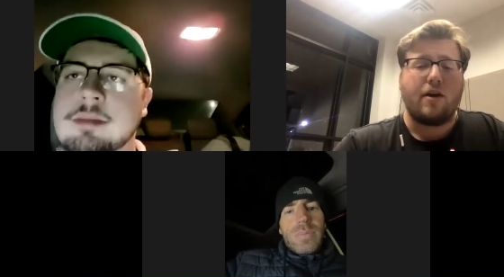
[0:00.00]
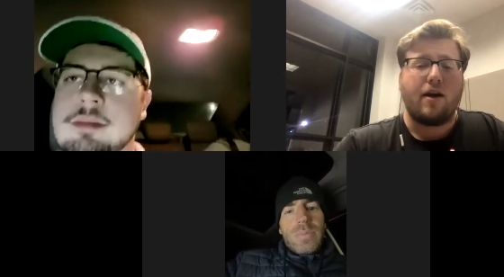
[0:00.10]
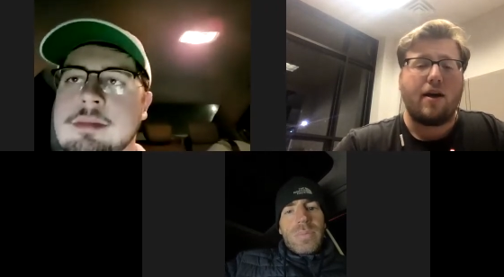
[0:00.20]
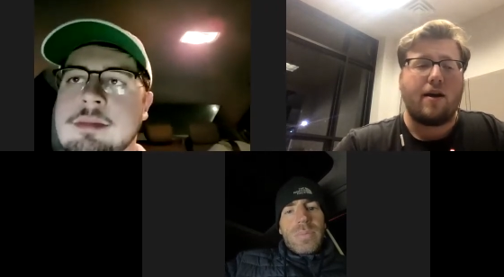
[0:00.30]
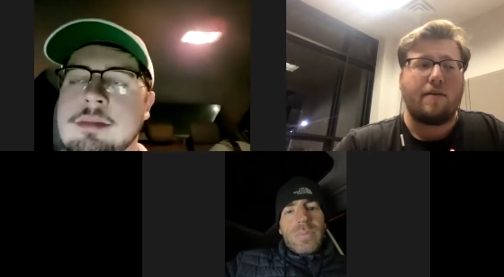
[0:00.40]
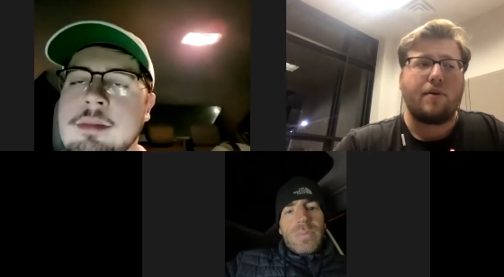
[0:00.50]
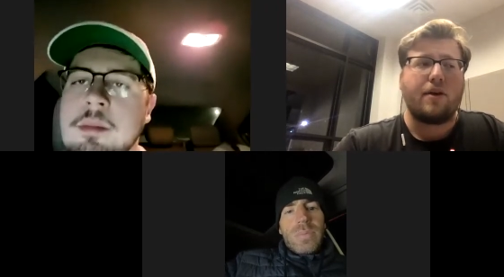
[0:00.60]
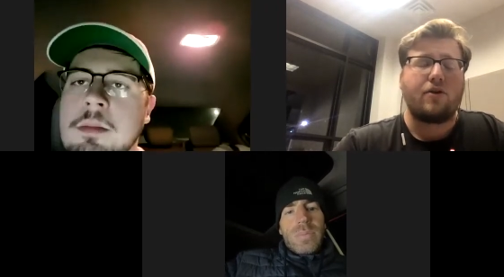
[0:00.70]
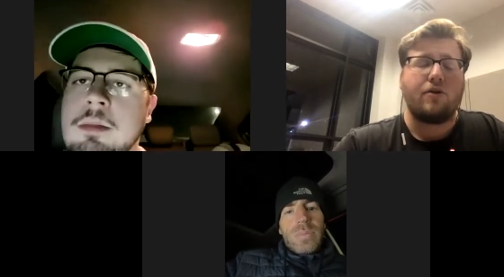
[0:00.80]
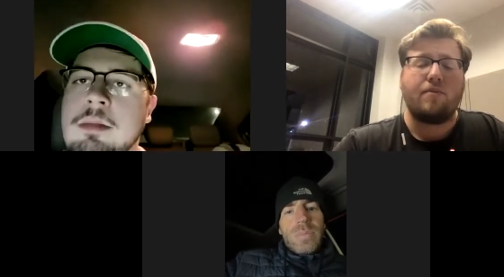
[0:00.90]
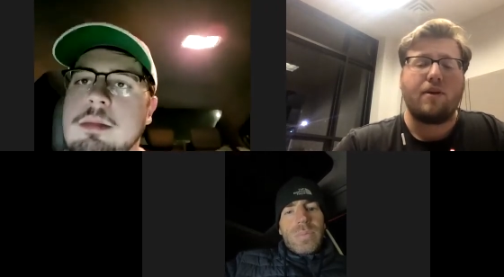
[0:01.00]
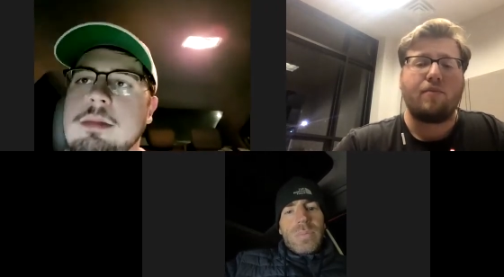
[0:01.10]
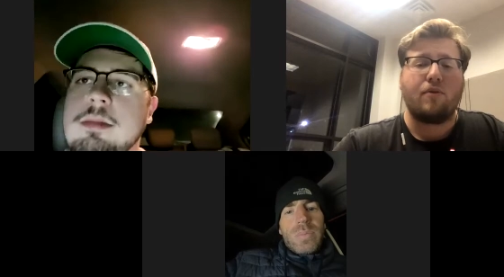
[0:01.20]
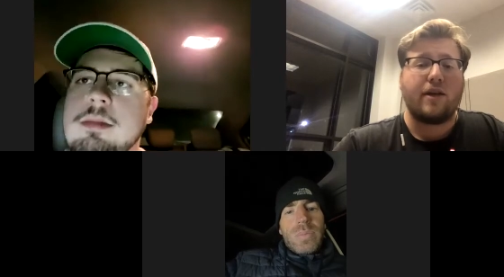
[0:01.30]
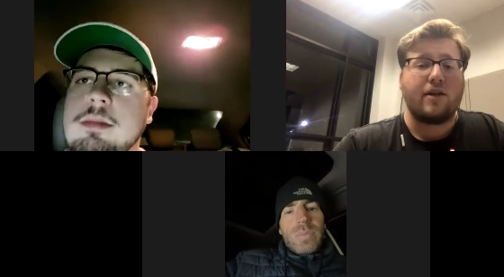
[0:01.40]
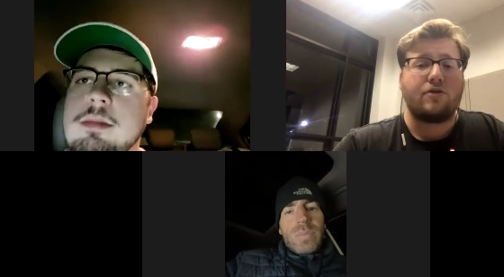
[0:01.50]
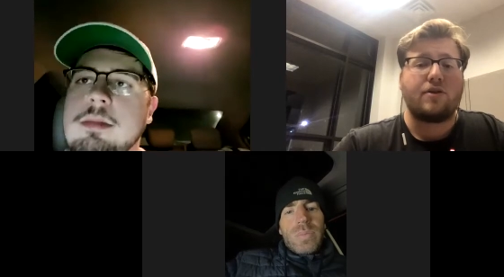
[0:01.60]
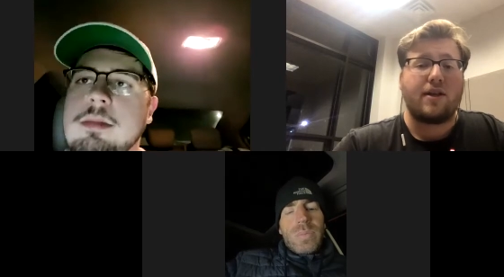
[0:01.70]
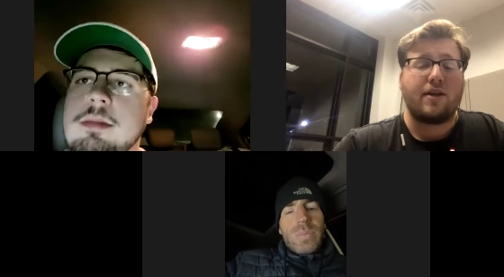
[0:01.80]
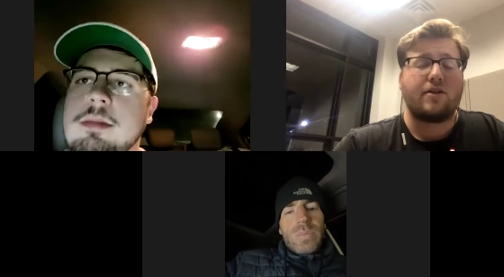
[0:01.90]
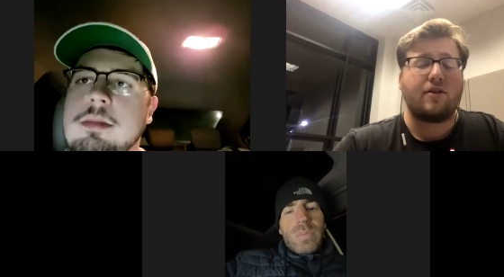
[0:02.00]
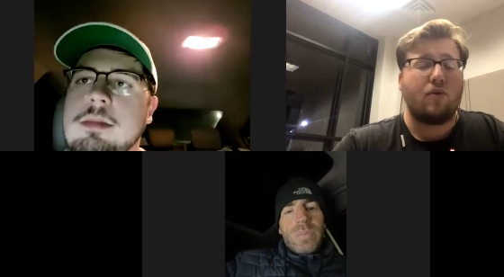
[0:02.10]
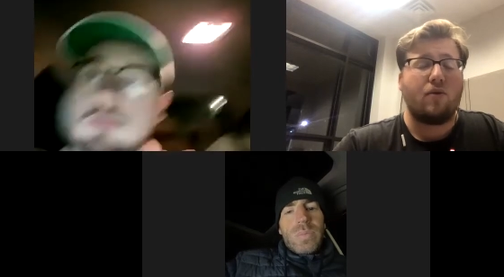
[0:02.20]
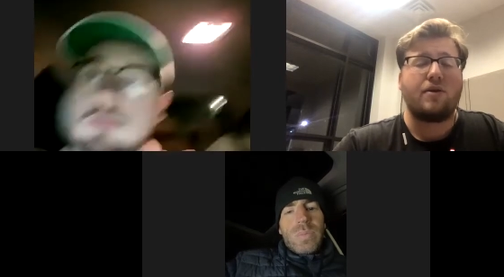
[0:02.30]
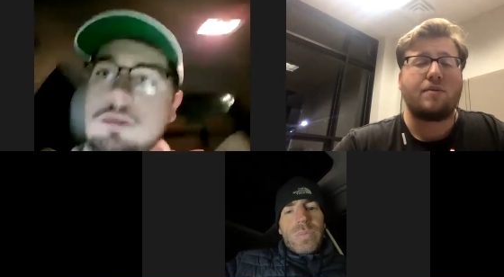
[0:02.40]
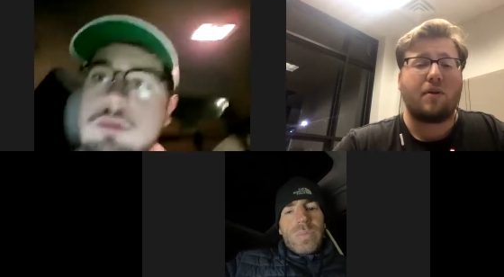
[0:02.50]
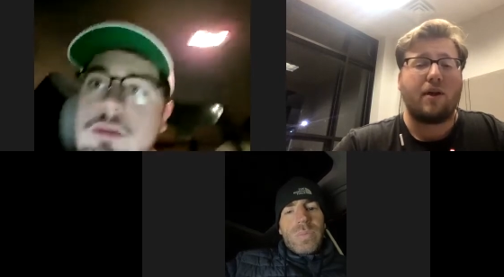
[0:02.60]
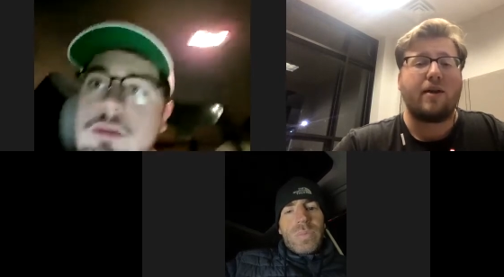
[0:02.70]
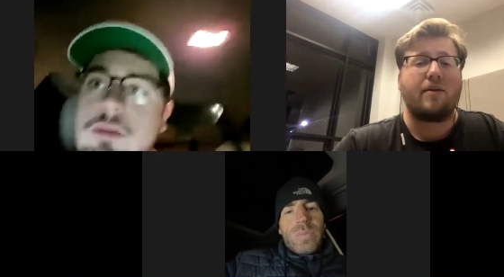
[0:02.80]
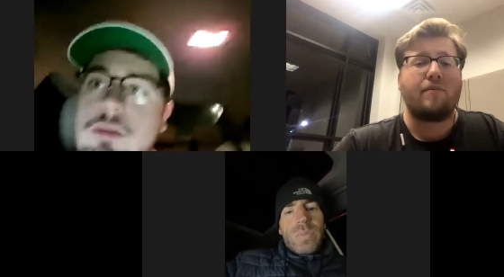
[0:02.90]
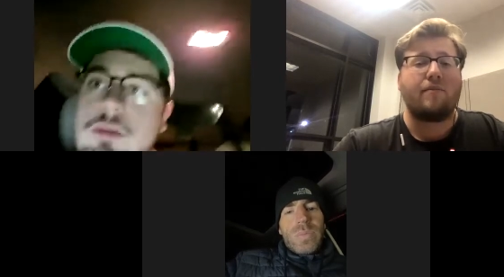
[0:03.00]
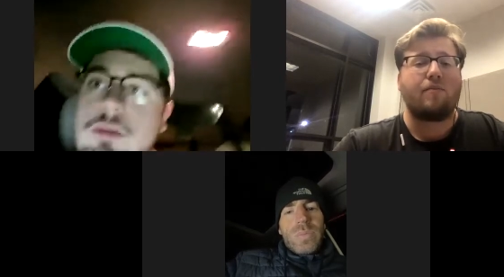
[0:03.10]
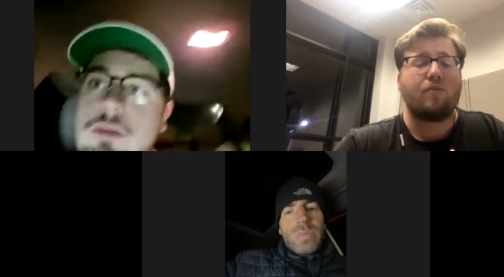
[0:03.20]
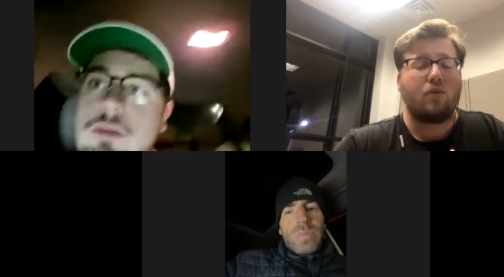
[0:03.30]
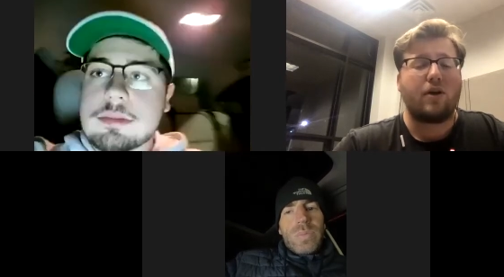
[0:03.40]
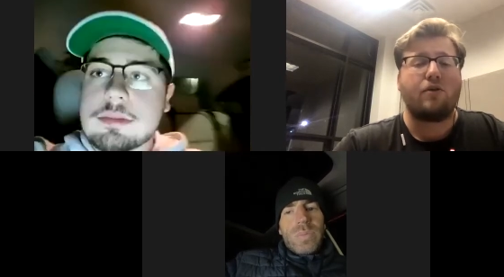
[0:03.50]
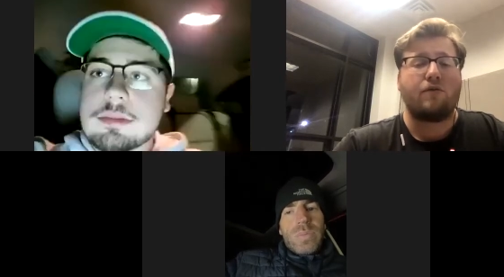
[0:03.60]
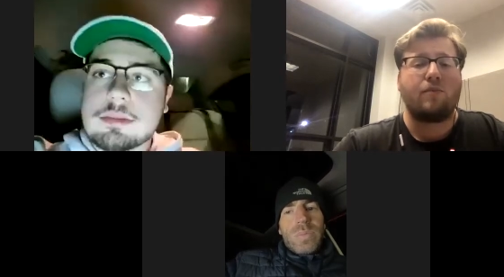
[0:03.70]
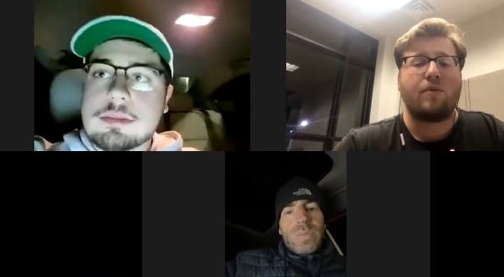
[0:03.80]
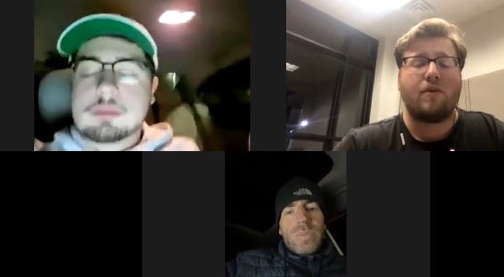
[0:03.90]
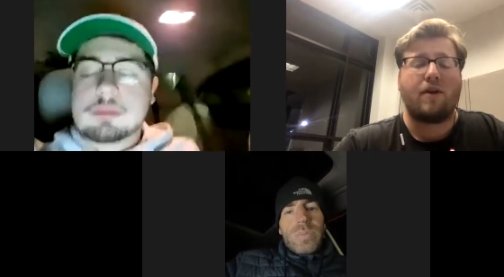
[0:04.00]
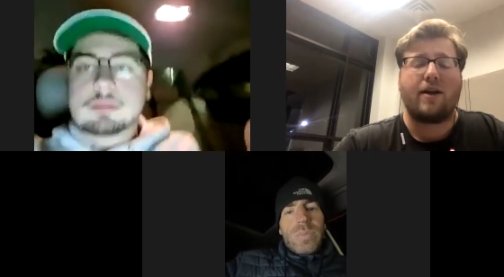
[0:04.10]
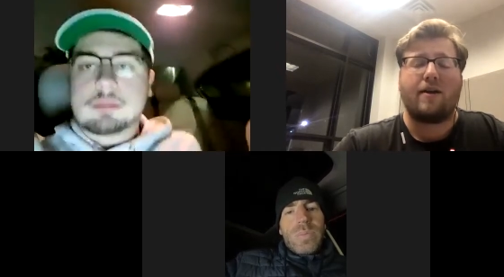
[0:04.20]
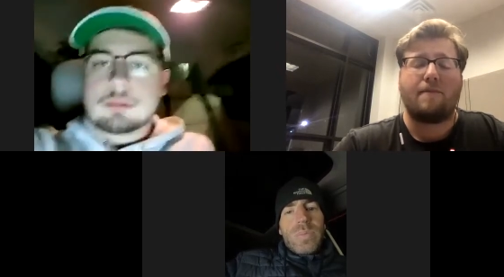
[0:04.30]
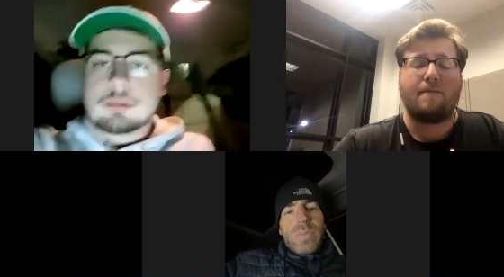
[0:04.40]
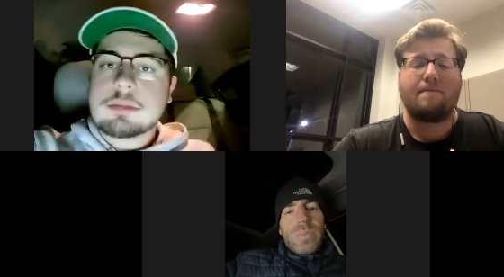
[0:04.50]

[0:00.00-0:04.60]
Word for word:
Speaker 1: uh, but it could be pretty interesting because Ord's playing pretty good football right now.